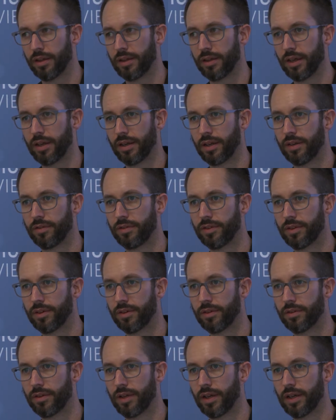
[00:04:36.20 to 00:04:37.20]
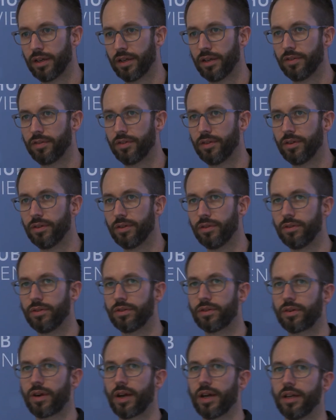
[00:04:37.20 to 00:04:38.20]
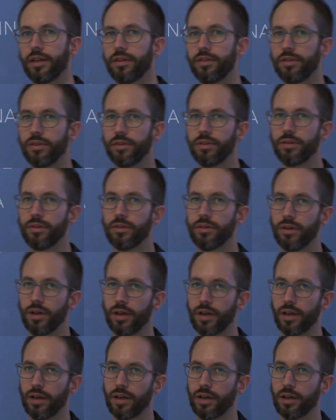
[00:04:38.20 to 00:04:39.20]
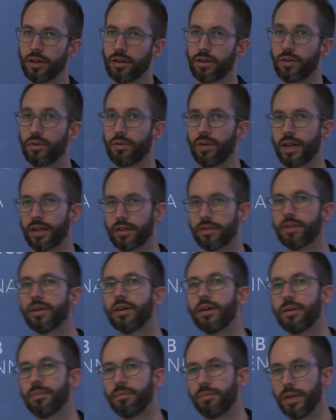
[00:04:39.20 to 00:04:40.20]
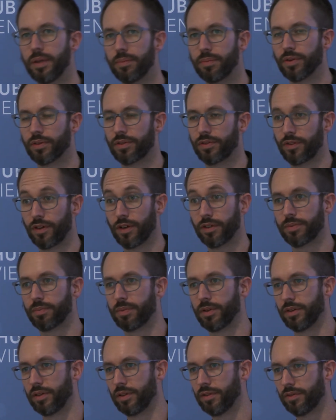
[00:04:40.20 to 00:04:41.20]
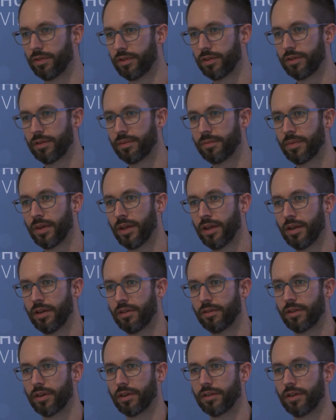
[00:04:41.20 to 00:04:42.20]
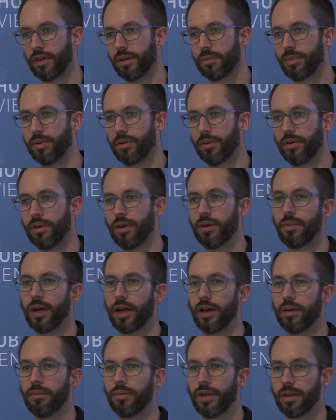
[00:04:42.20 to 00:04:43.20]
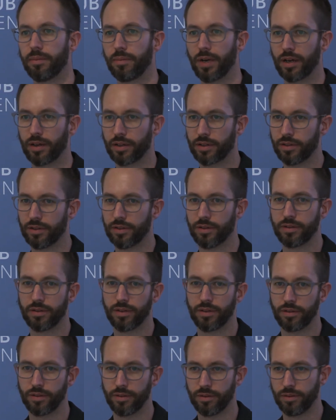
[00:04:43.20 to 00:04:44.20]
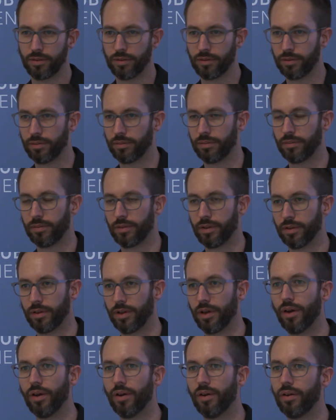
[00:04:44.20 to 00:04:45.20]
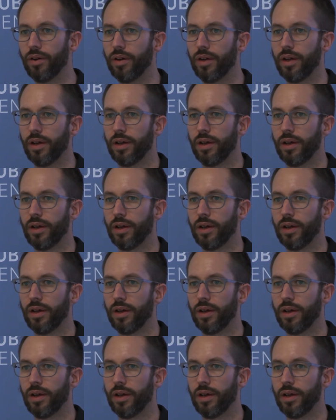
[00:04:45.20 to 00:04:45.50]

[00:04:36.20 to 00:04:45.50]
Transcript: that have shown that if you try to correct people's false beliefs, for example, many Americans, as you will know,